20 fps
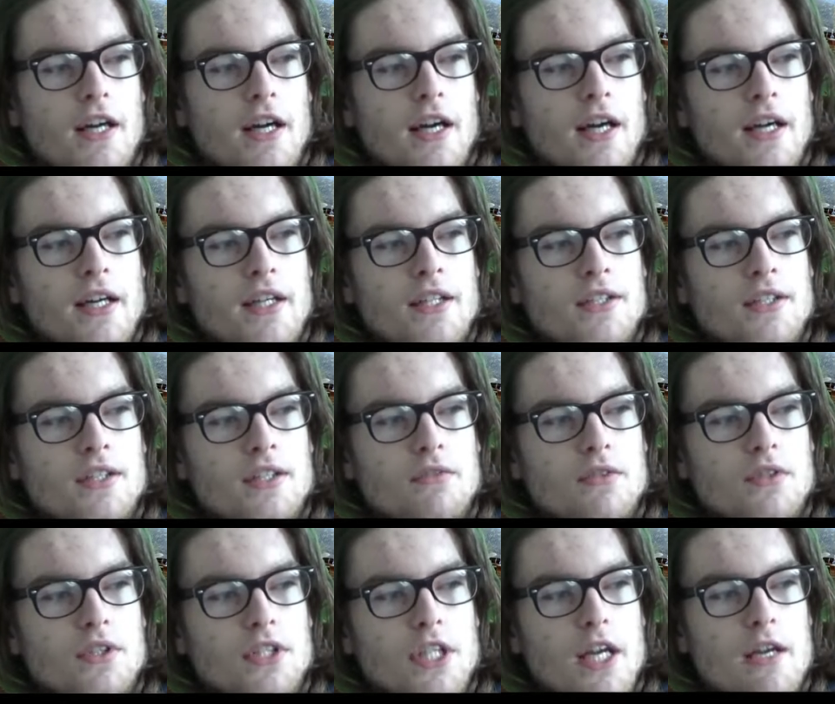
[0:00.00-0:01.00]
and
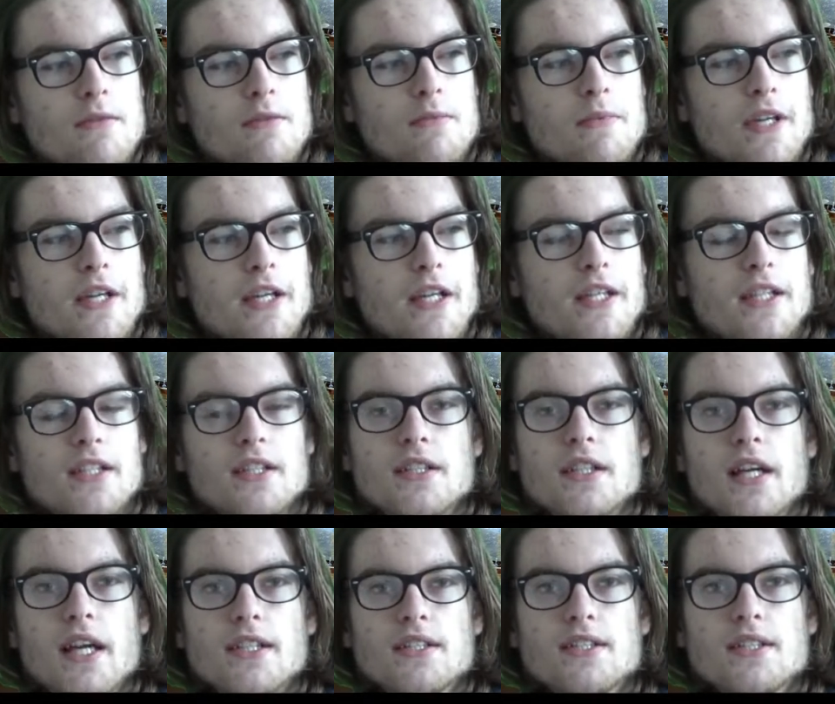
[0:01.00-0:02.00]
James May
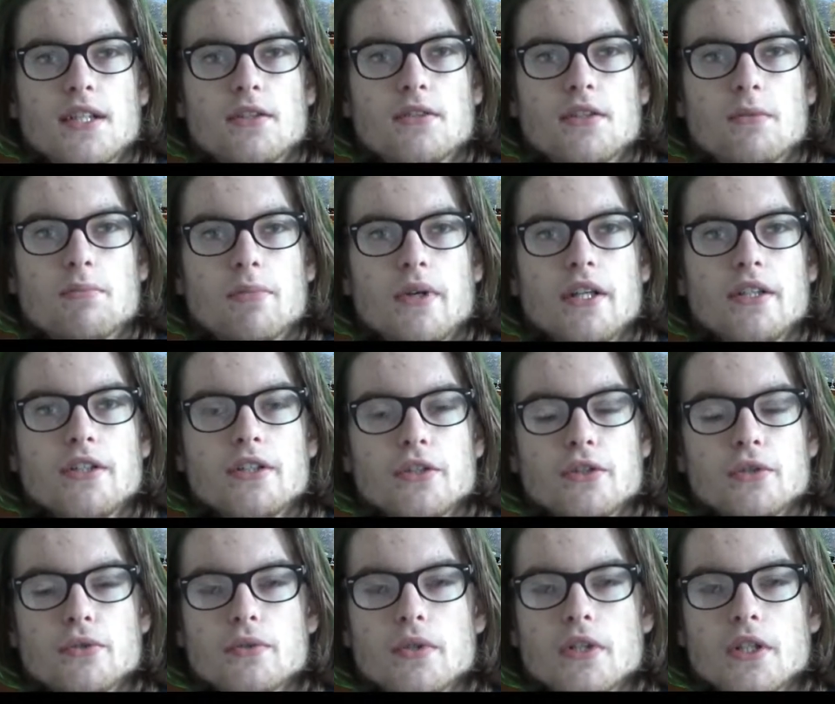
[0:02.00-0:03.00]
tests out the brand
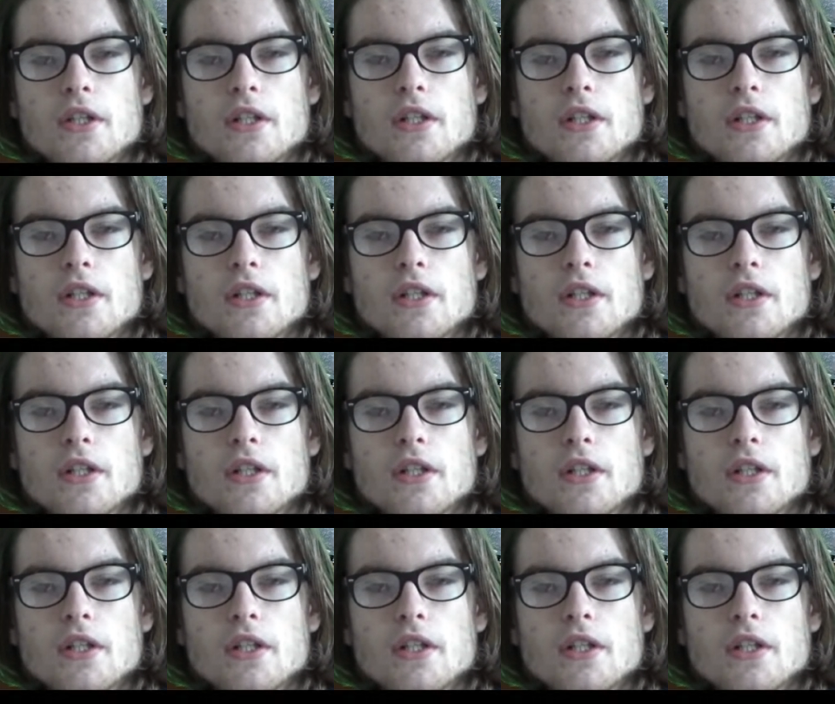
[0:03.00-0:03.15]
new